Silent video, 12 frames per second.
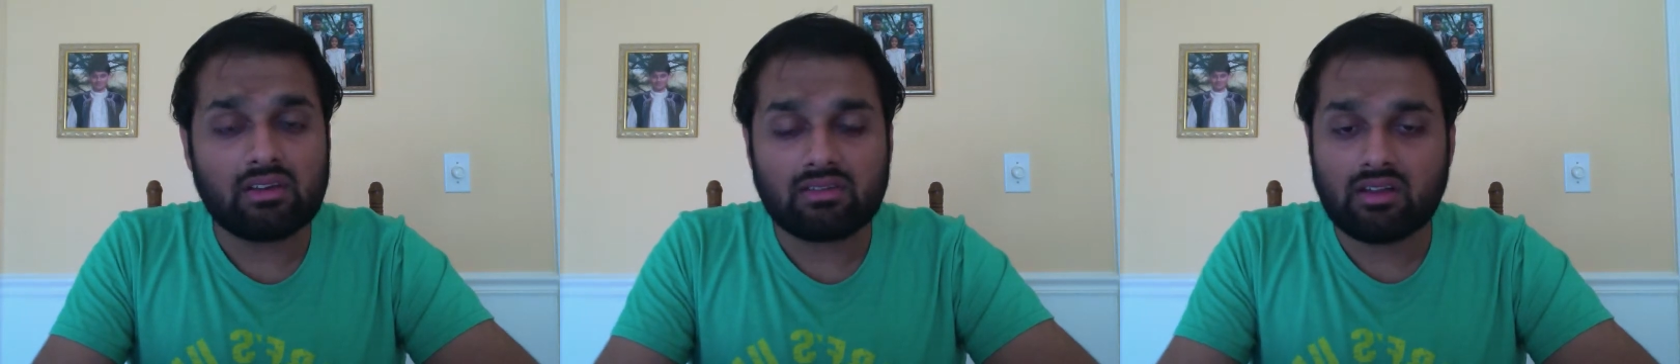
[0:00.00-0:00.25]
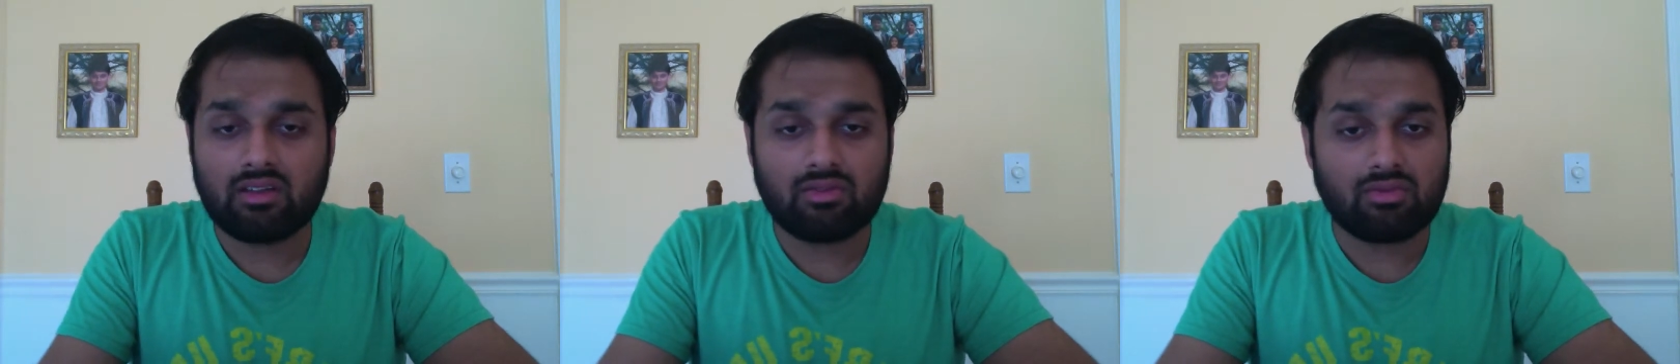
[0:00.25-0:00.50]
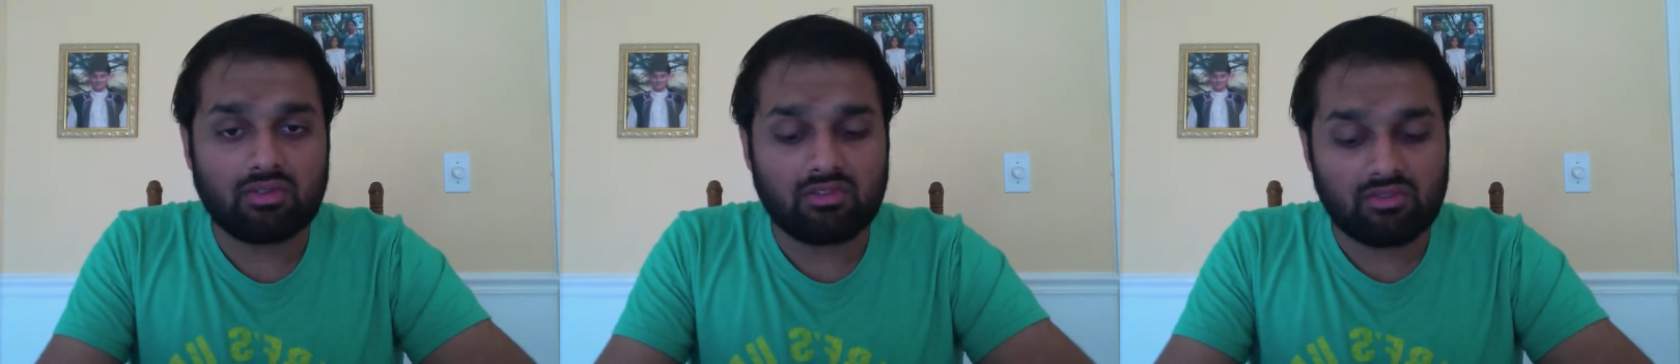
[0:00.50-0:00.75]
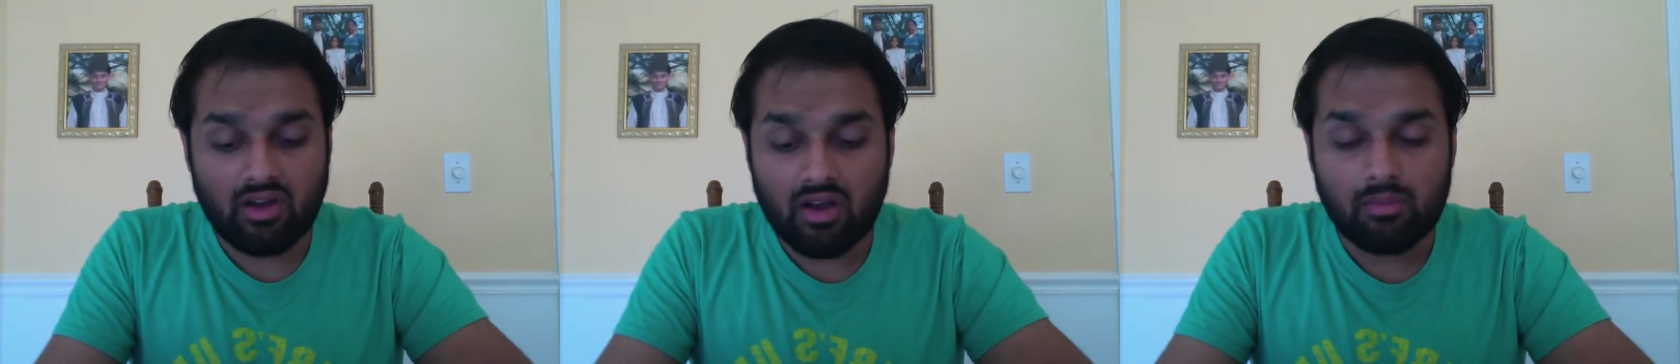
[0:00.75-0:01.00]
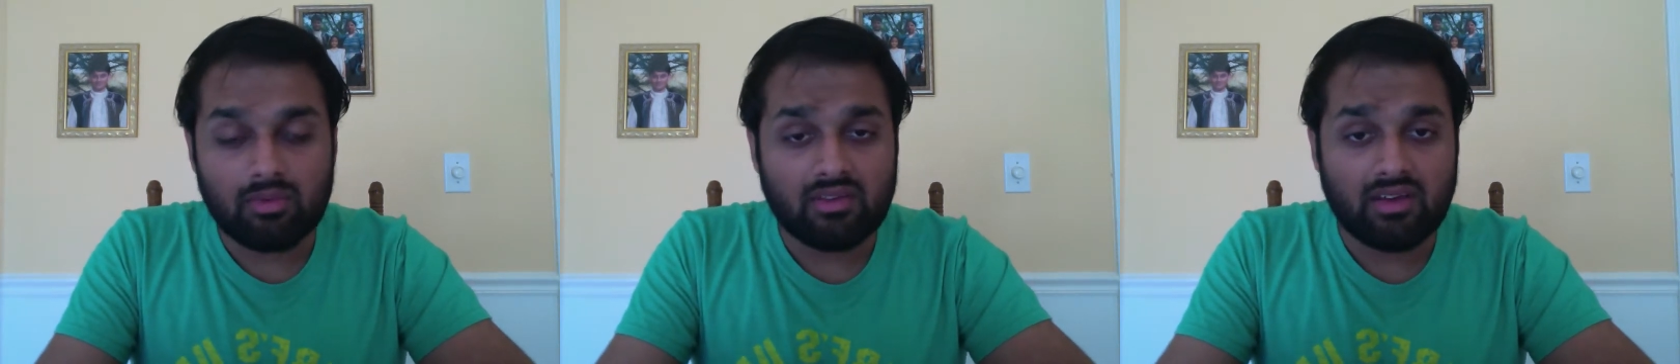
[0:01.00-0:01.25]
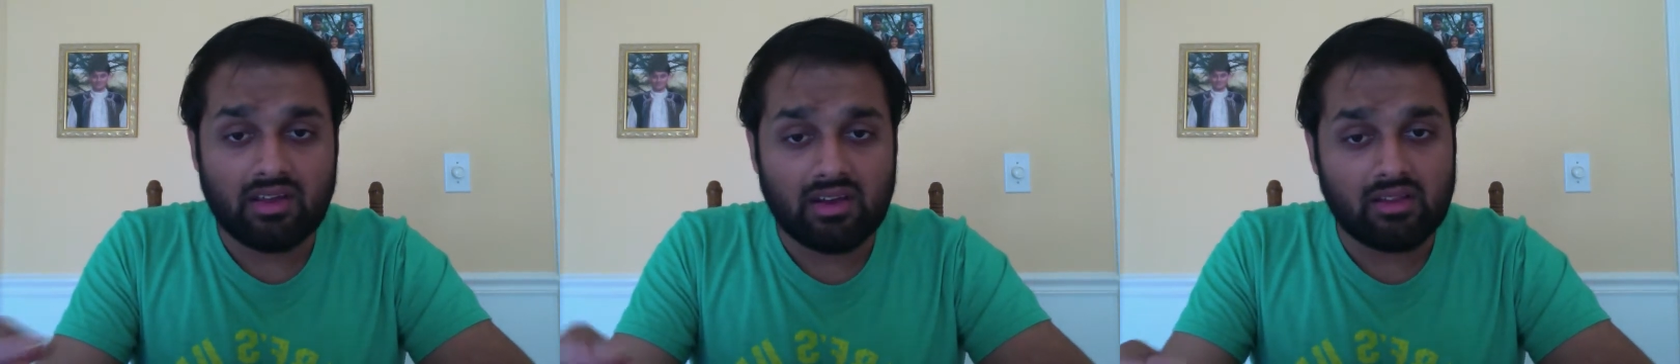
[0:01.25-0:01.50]
it's not doing its job, it's
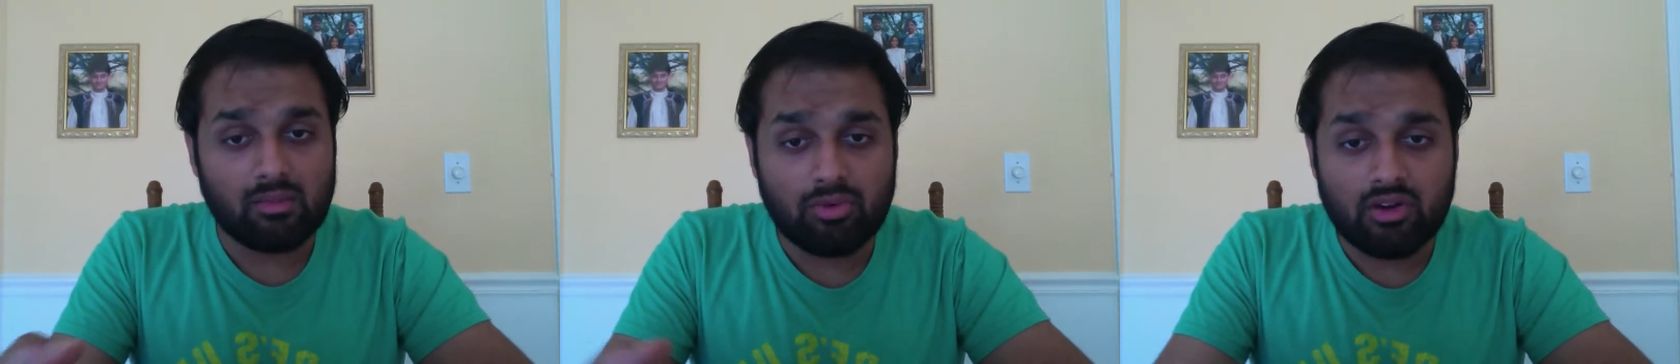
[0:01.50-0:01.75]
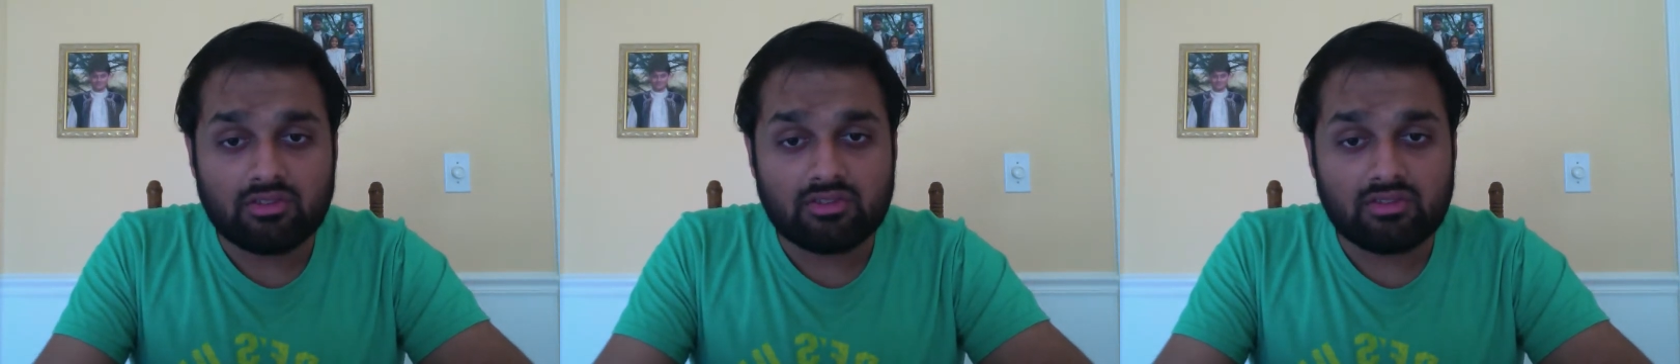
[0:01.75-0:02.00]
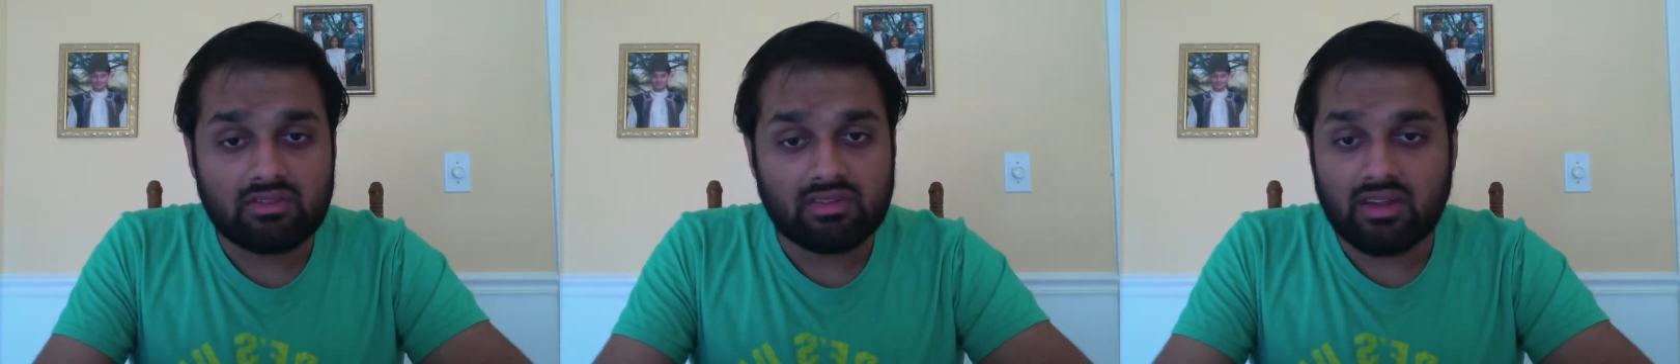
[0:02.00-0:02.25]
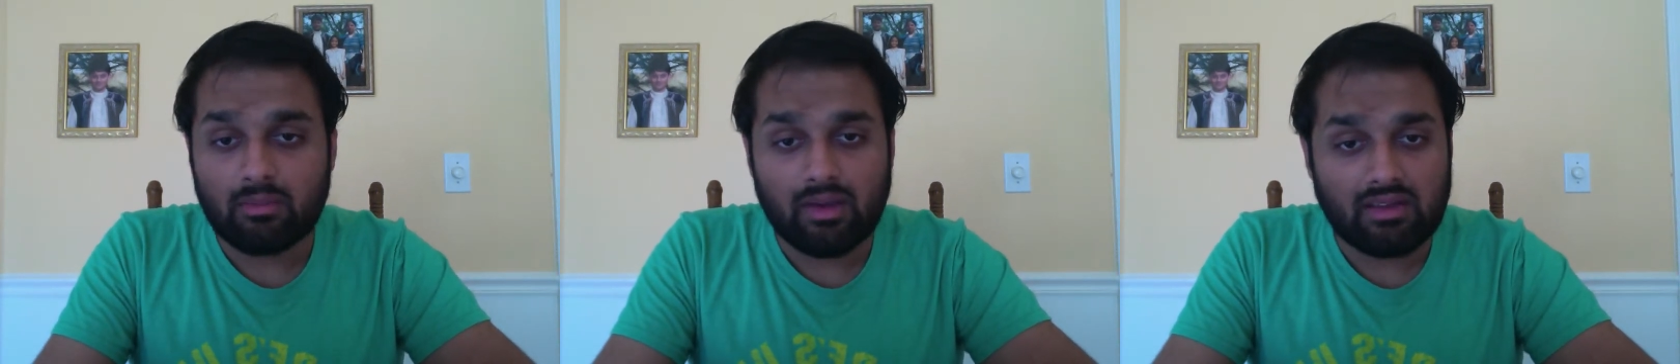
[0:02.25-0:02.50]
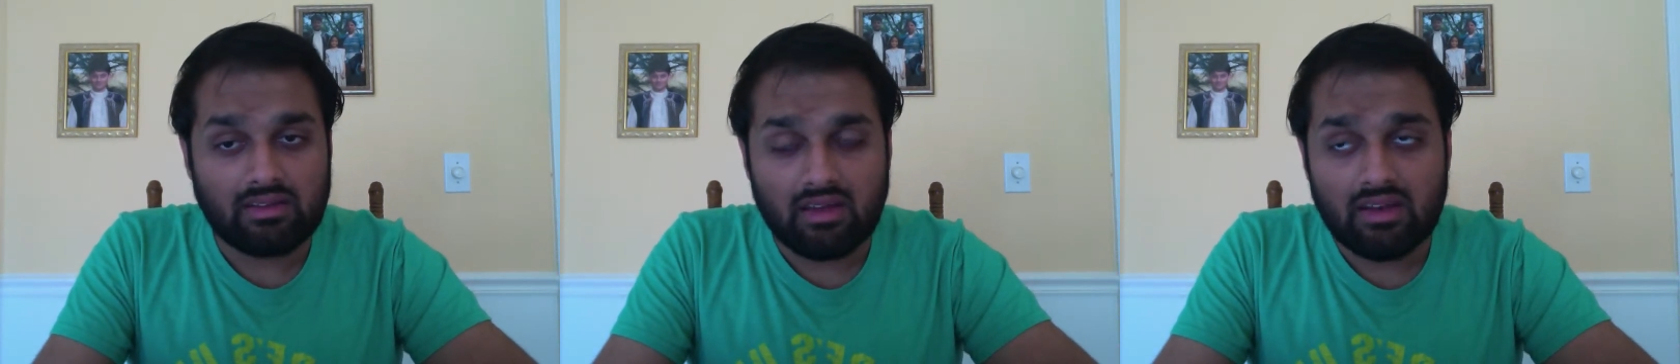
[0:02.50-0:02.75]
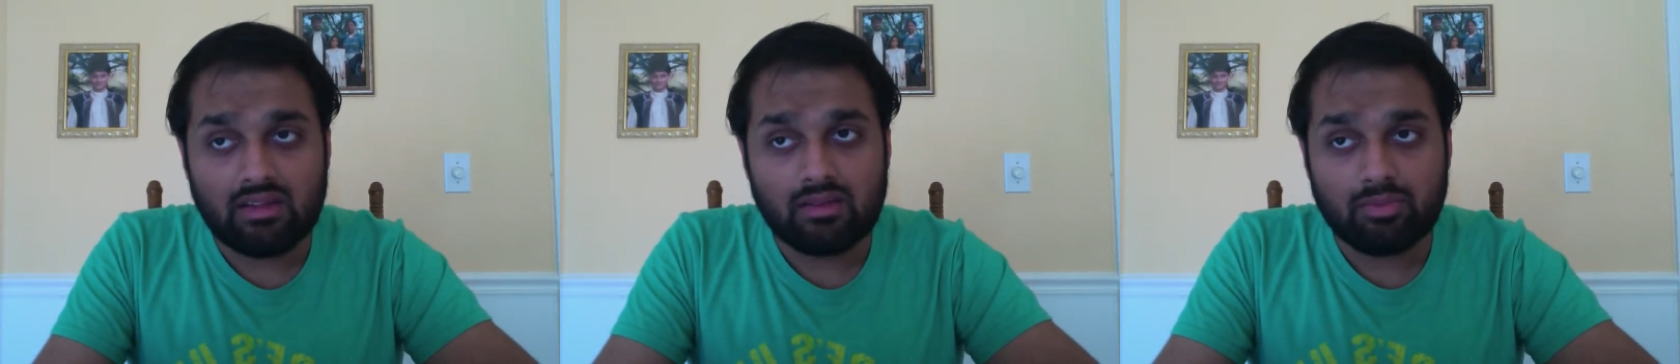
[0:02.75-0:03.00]
not getting the pressures, it's not
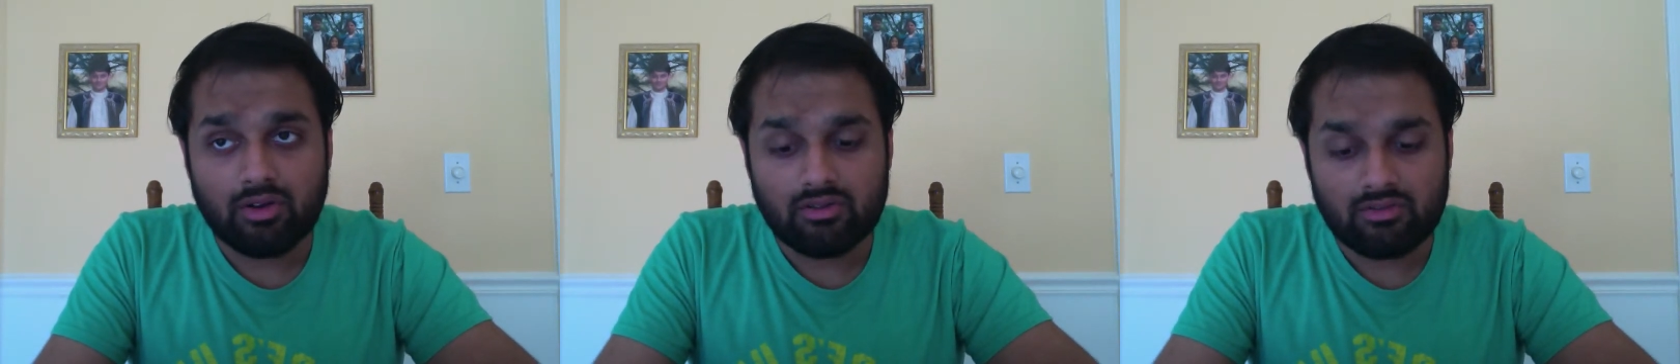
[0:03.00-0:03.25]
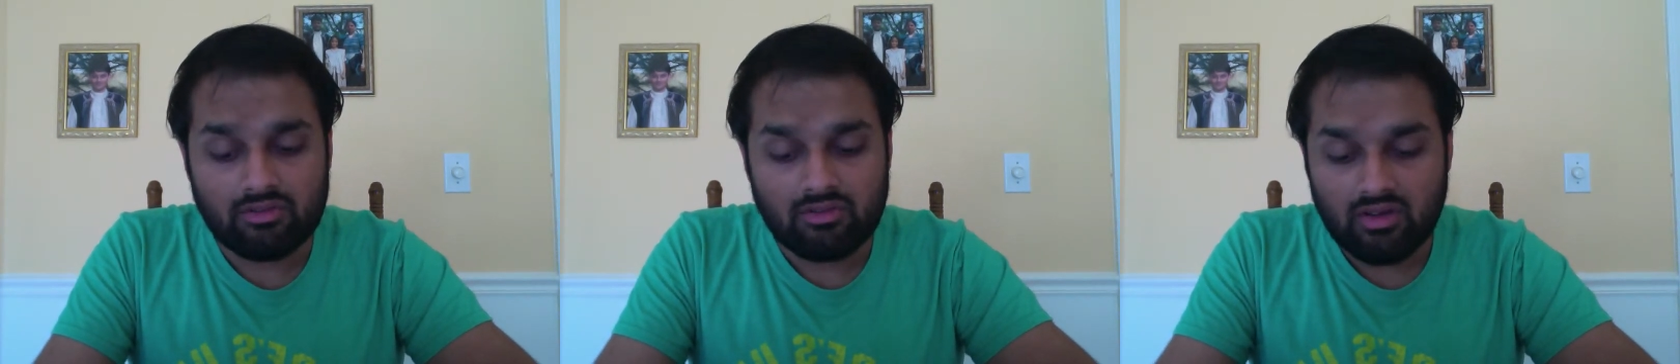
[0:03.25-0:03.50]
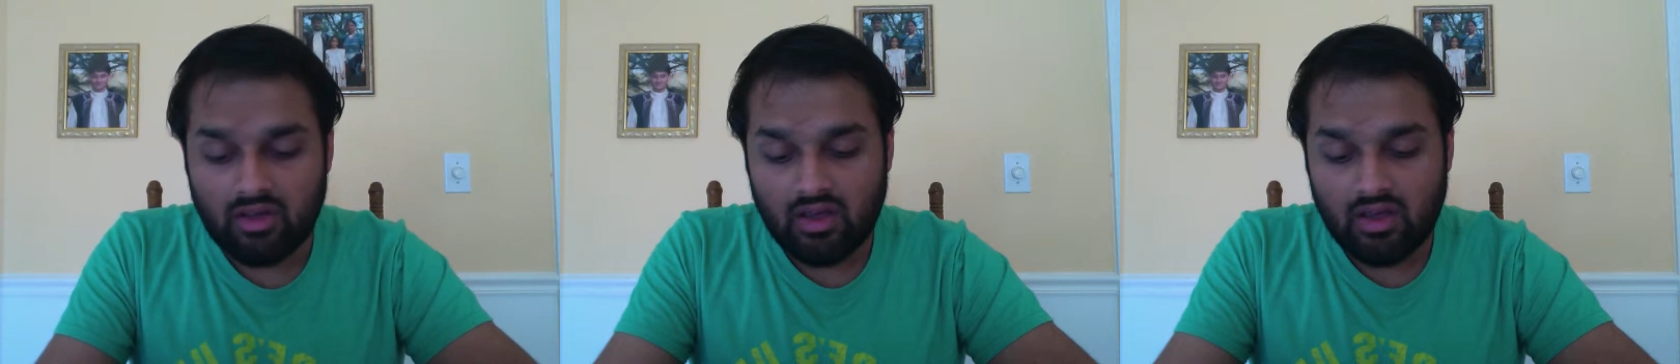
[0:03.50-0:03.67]
maintaining the pressures,